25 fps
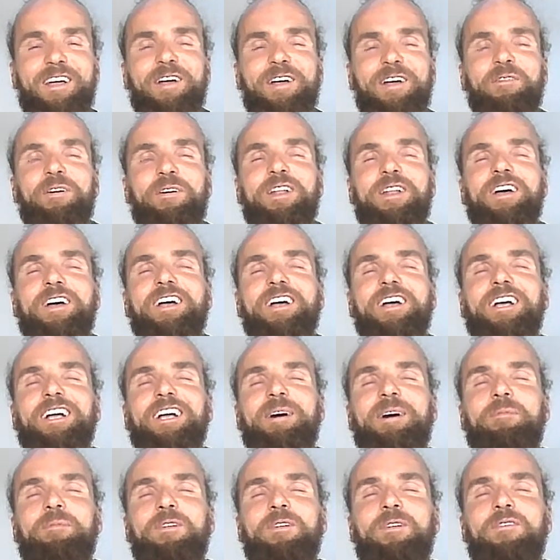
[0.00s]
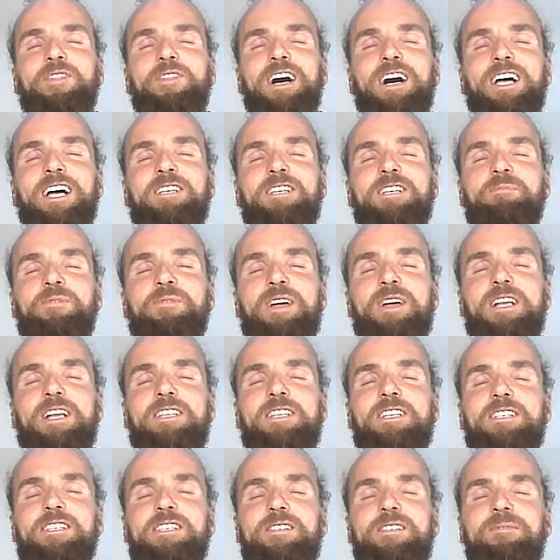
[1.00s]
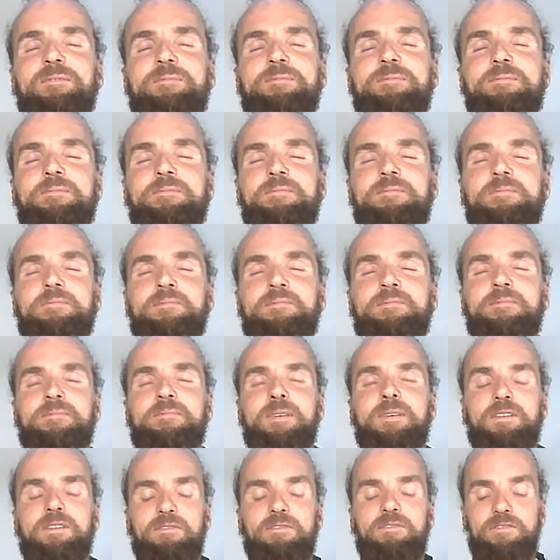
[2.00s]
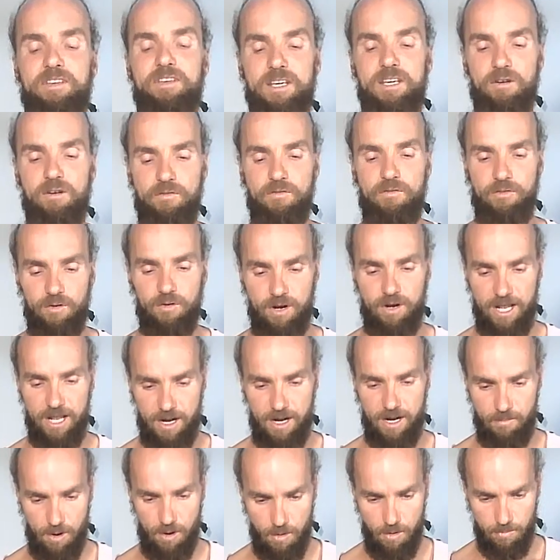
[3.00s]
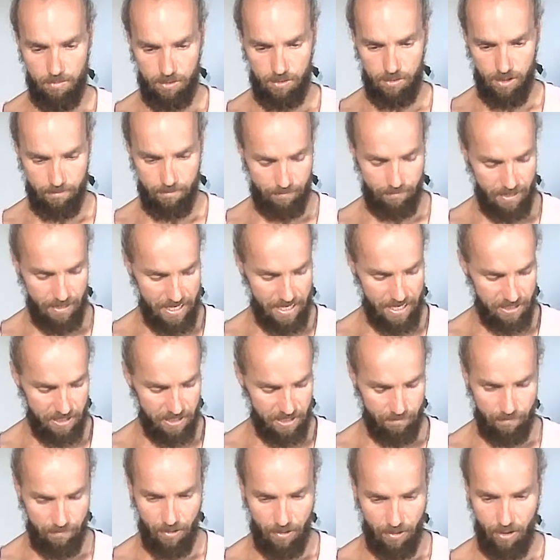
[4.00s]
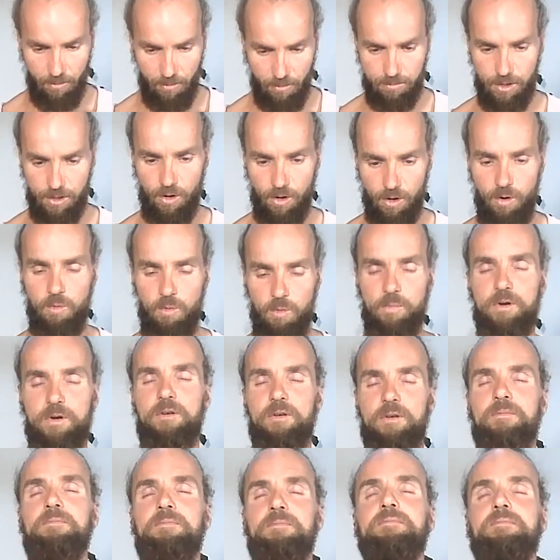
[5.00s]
with a couple of nice breaths. But feel for a little moment. You can place the palms open.